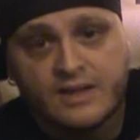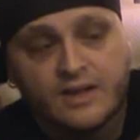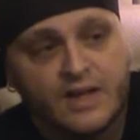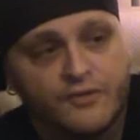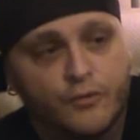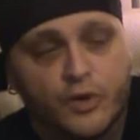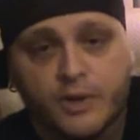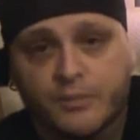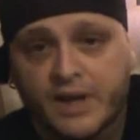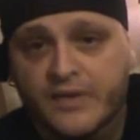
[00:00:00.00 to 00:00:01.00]
If we're going
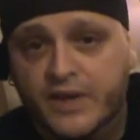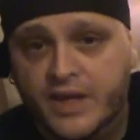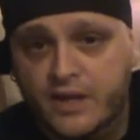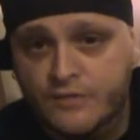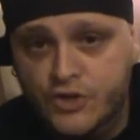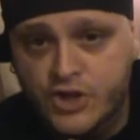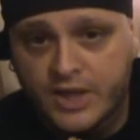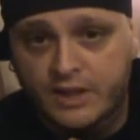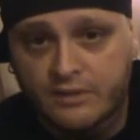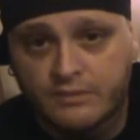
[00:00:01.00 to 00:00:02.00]
to play in the key of
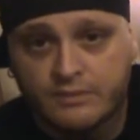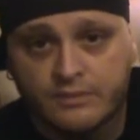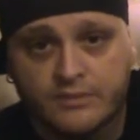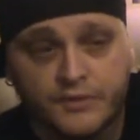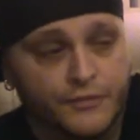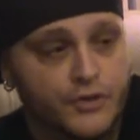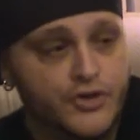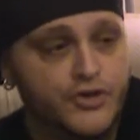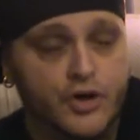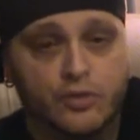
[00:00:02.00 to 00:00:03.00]
G, the
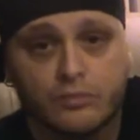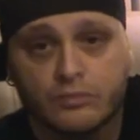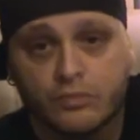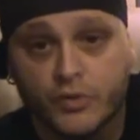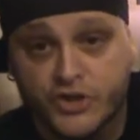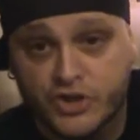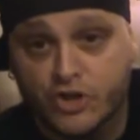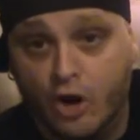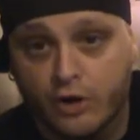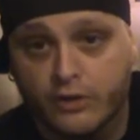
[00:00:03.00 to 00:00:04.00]
first note, which is
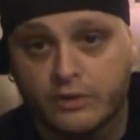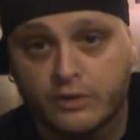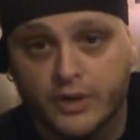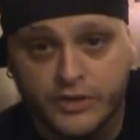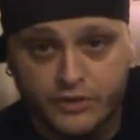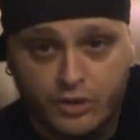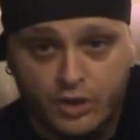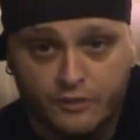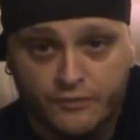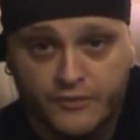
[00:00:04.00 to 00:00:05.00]
darker, and it's
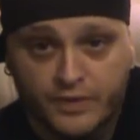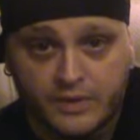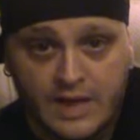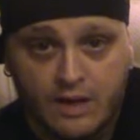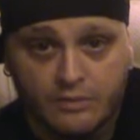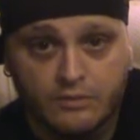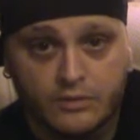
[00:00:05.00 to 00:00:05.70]
dark, filled out,